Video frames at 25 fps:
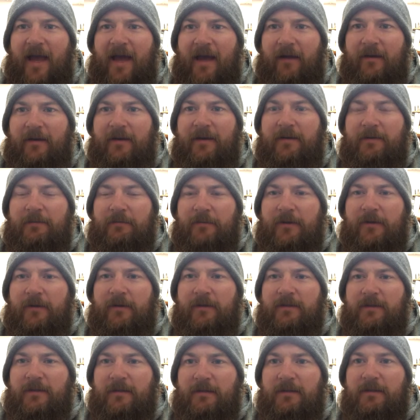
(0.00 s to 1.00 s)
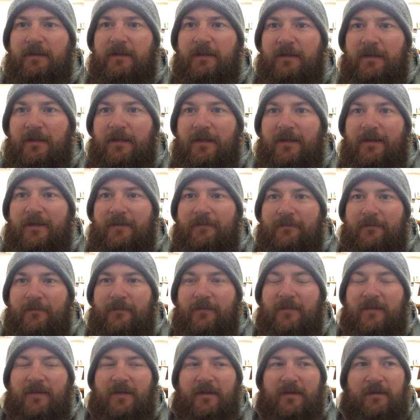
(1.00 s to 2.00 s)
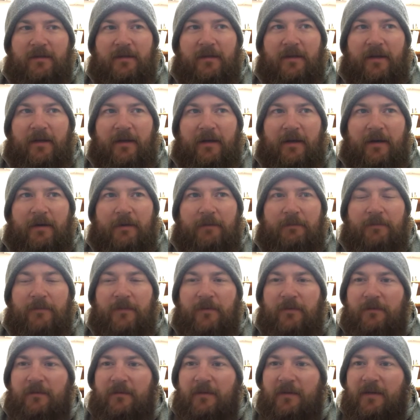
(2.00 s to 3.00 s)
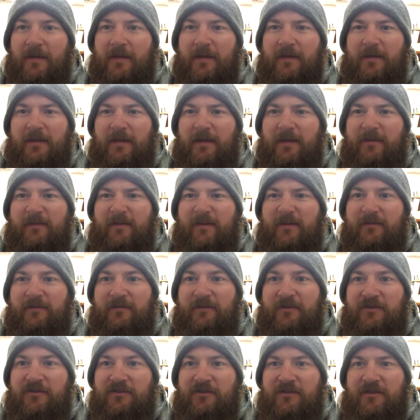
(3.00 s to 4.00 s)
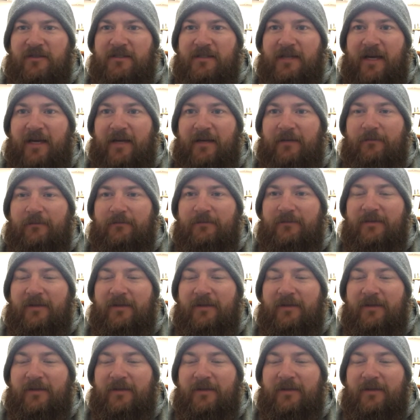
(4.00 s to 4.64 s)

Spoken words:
Ali in person. Even if it's just at